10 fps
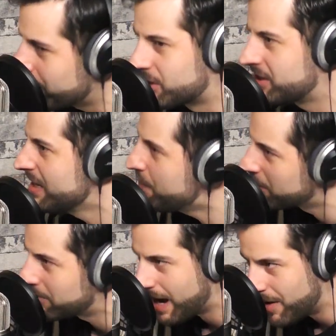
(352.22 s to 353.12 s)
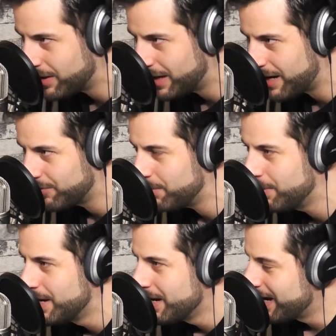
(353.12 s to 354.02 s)
They were sleeping around a lot Right. of
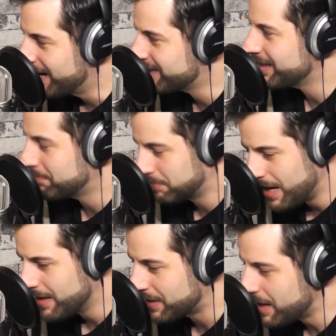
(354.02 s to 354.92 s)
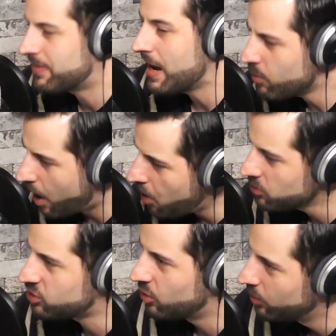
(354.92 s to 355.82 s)
them. It's like yeah, they they
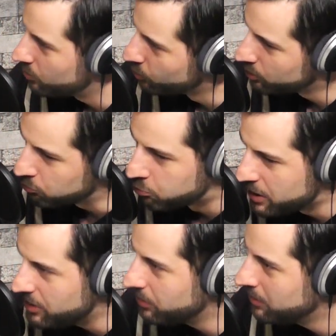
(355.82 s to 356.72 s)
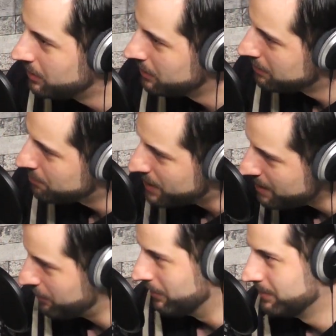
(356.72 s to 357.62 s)
also were real
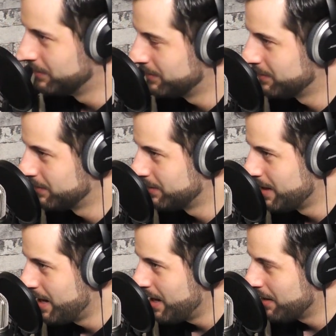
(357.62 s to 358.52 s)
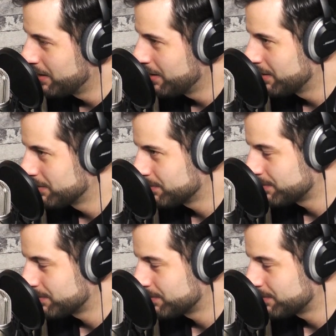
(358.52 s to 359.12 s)
people. And when you even even if you